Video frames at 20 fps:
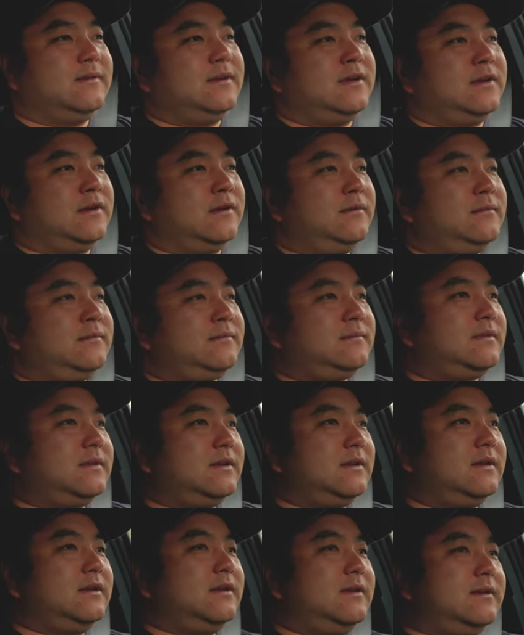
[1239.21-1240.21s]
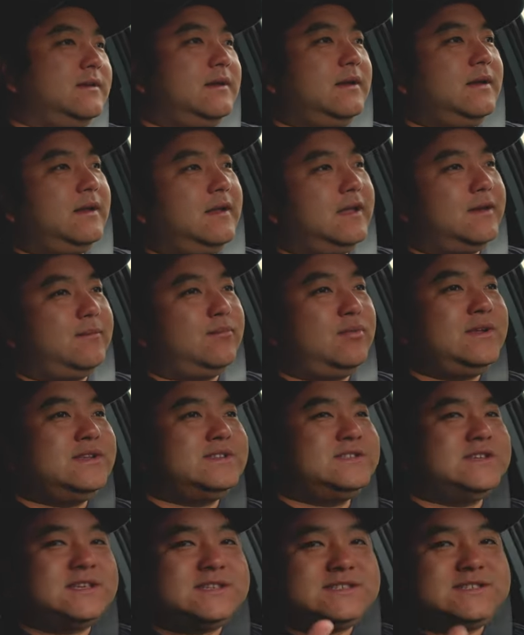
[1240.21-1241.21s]
you know, it
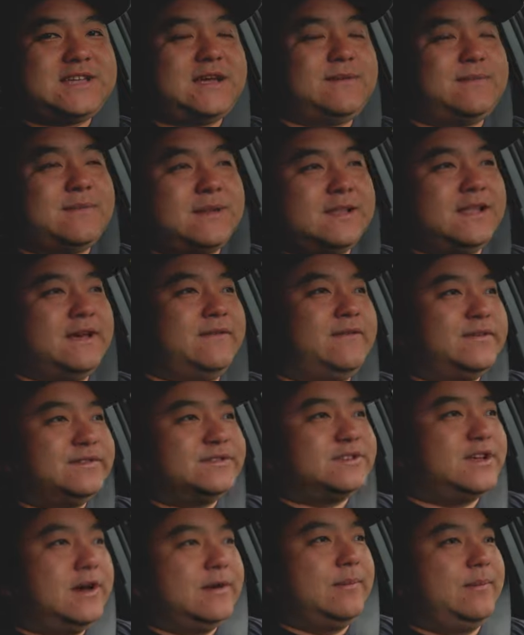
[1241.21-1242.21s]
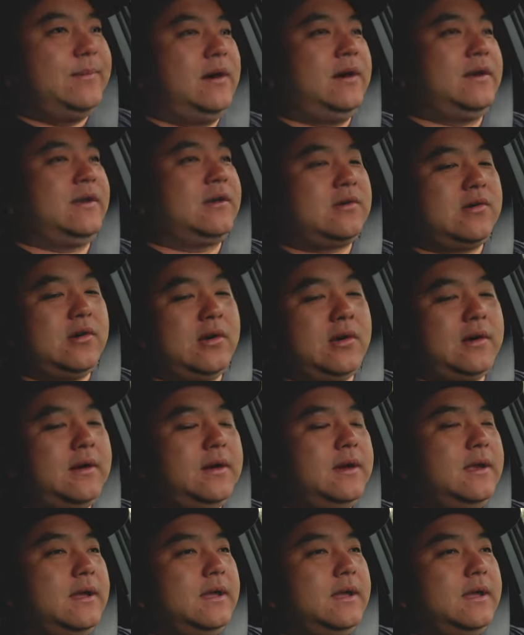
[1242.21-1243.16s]
brings the excitement levels up on a car.